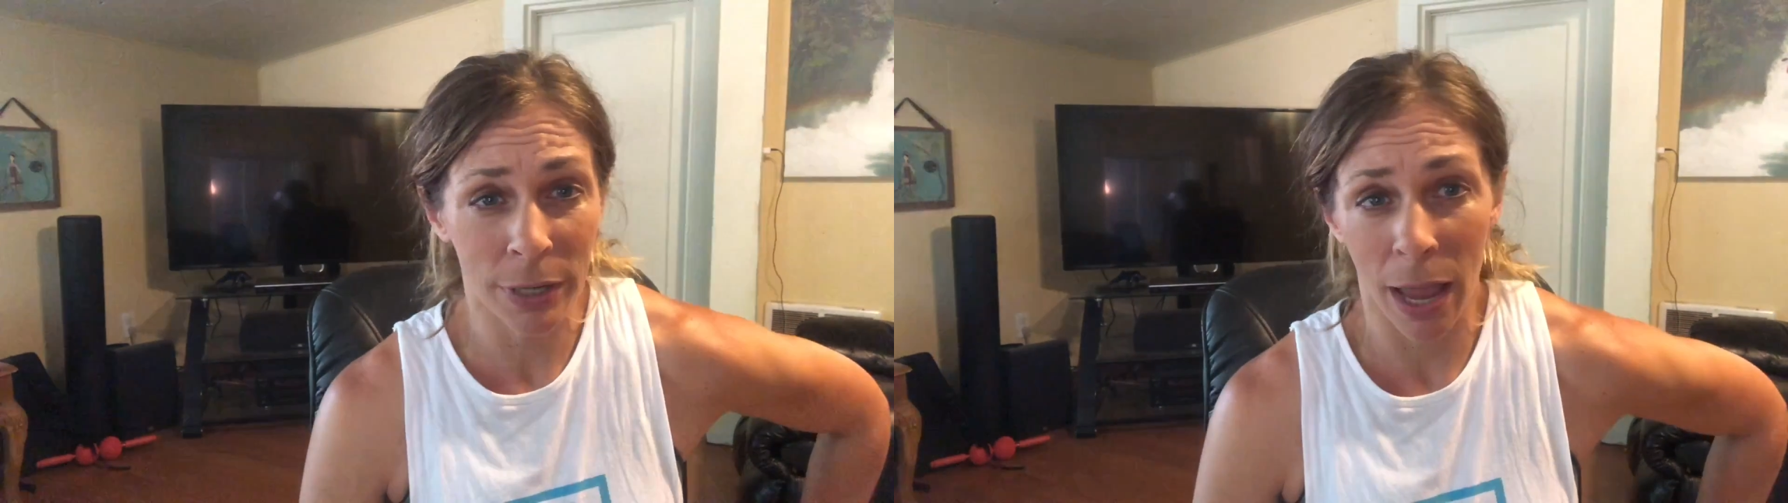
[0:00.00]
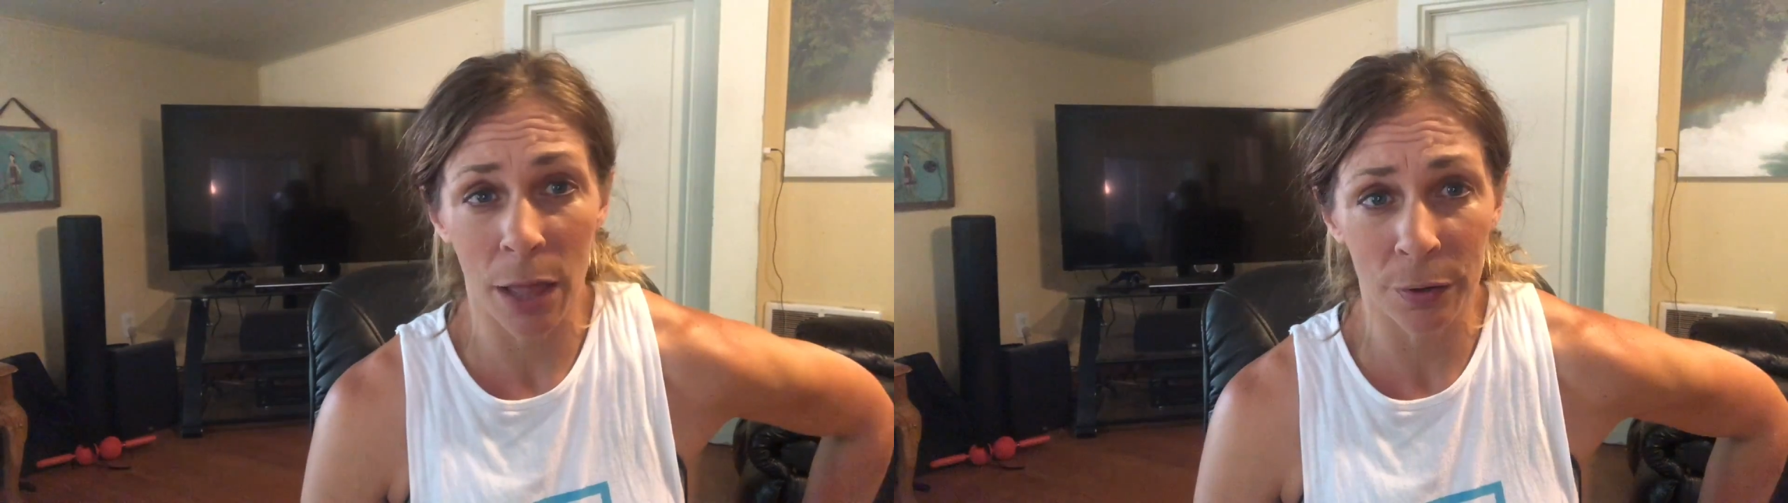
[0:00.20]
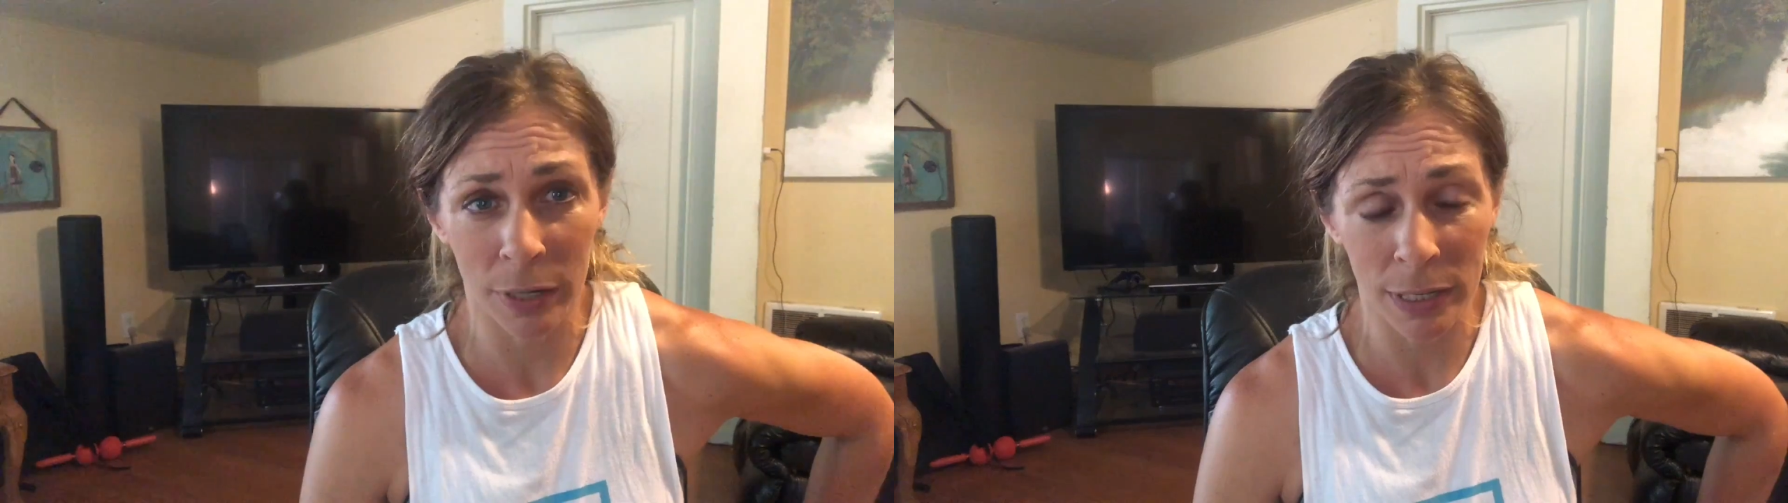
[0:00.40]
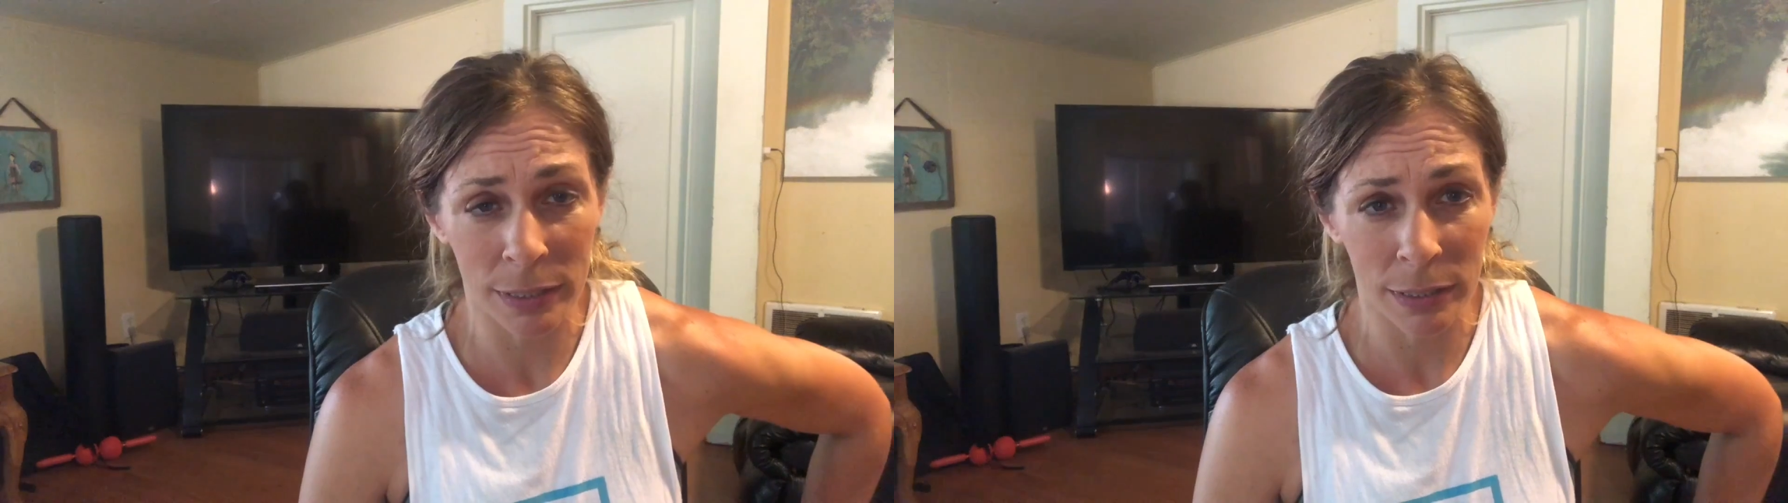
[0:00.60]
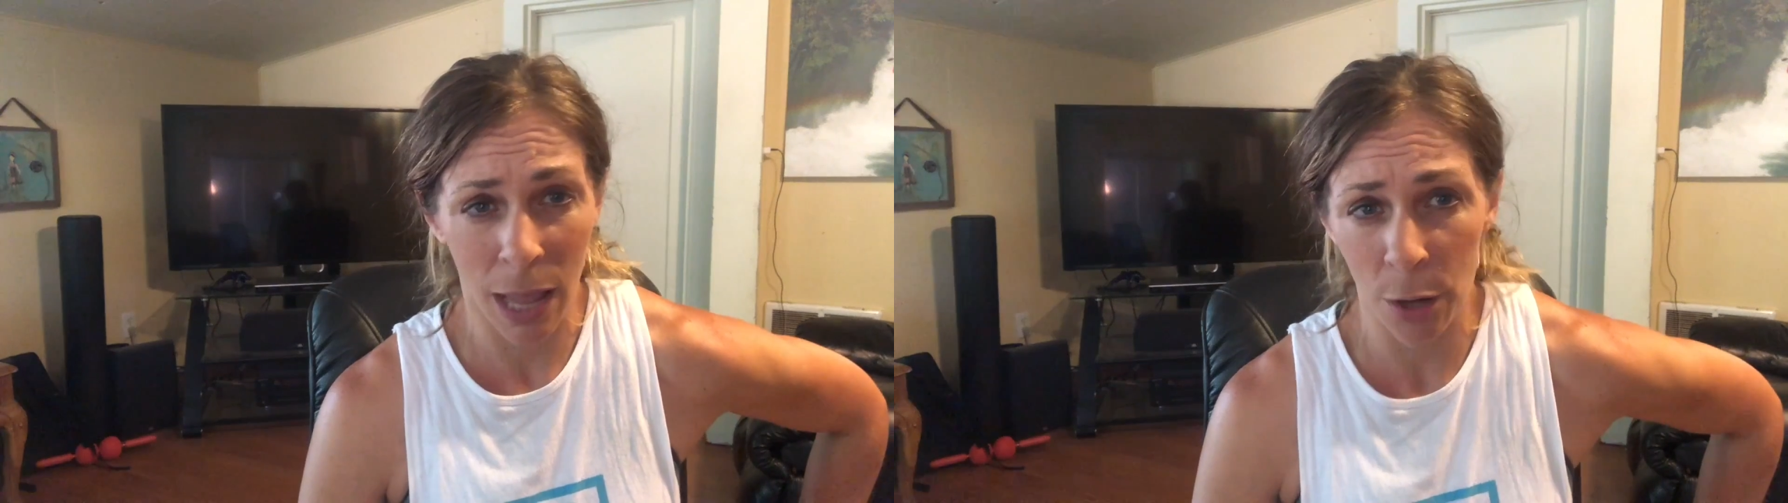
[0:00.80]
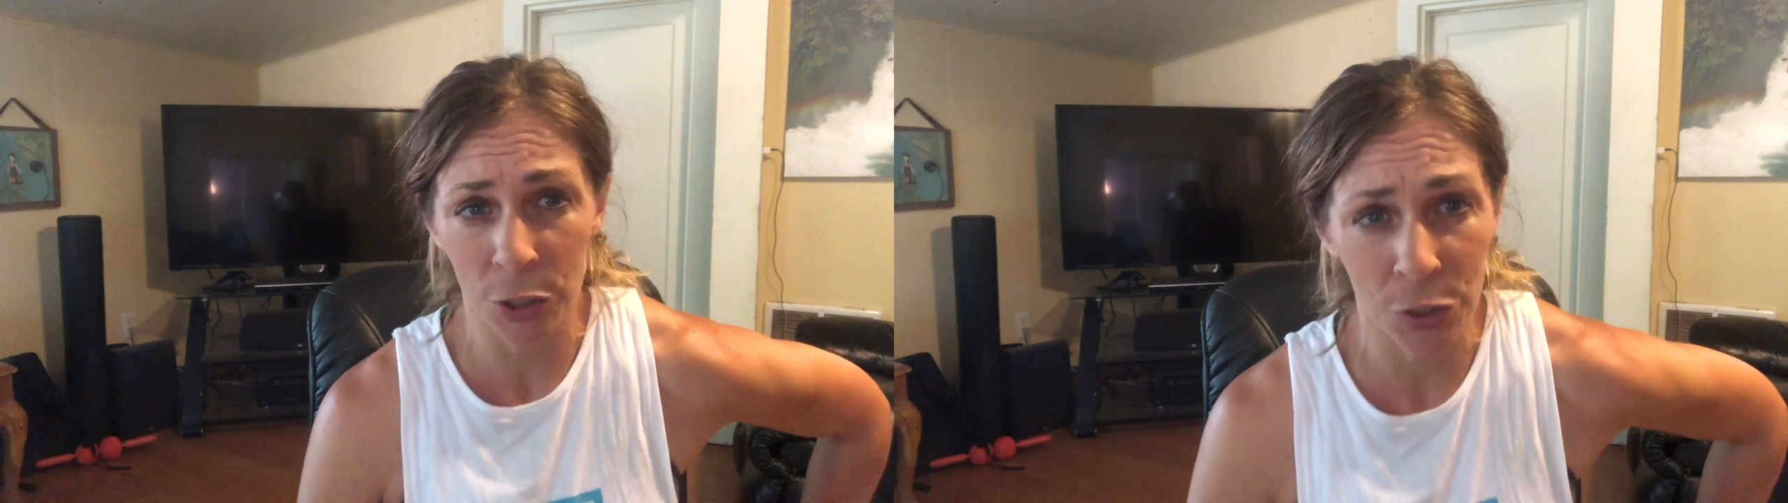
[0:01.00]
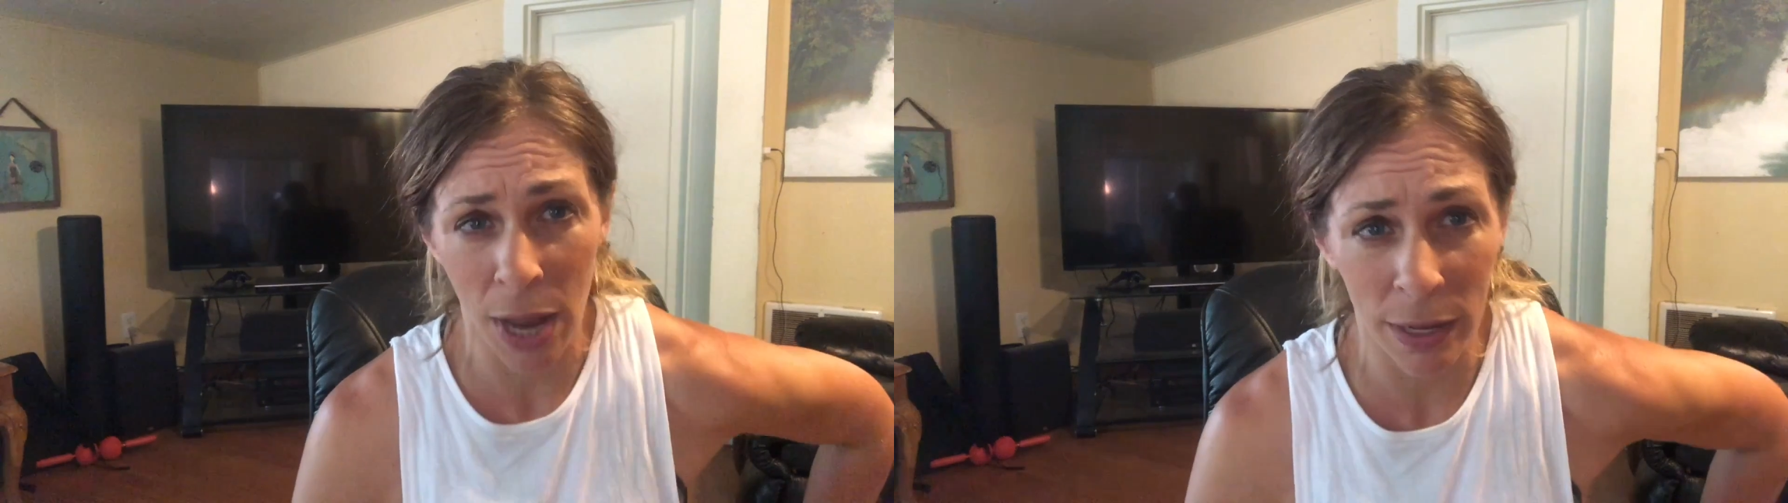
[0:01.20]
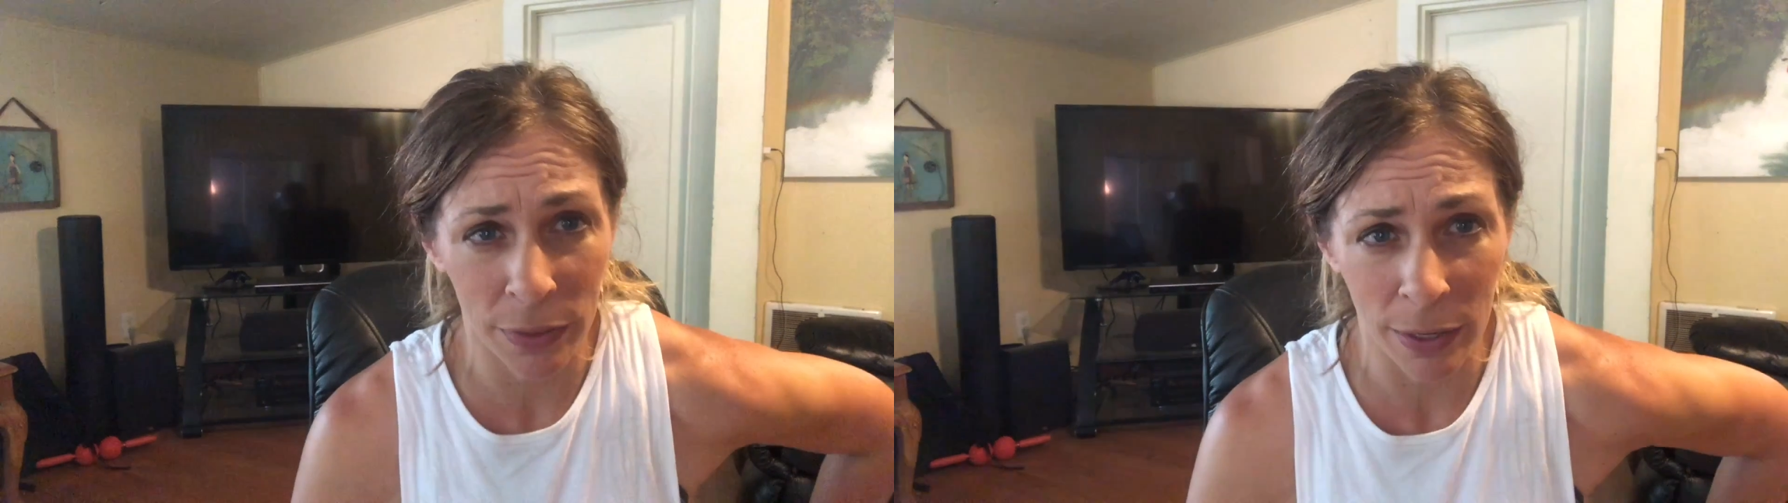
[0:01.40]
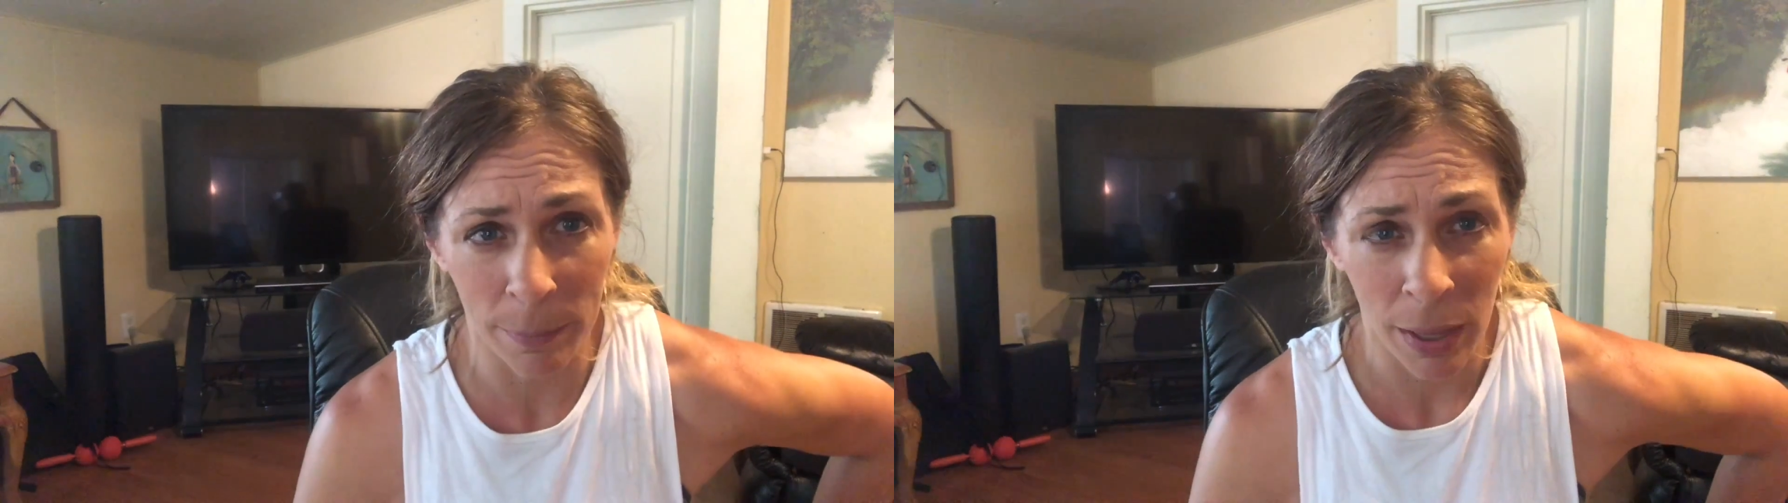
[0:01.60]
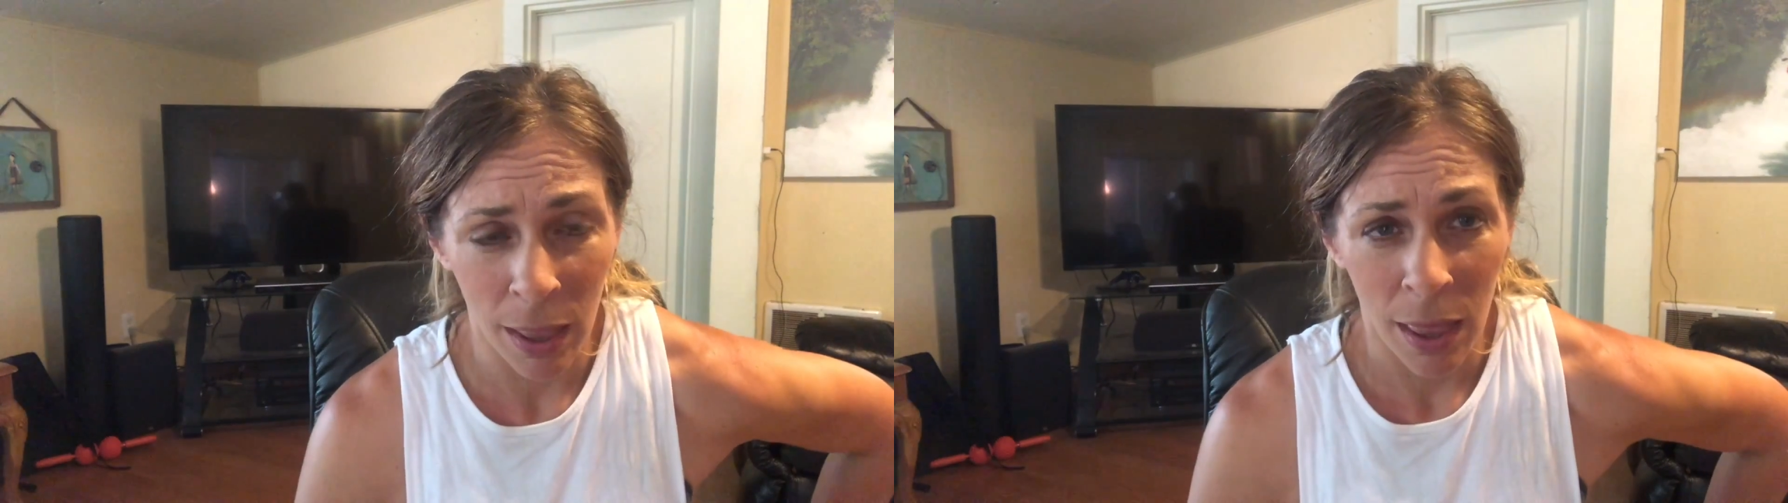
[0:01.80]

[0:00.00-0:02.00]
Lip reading: calories, how to track them.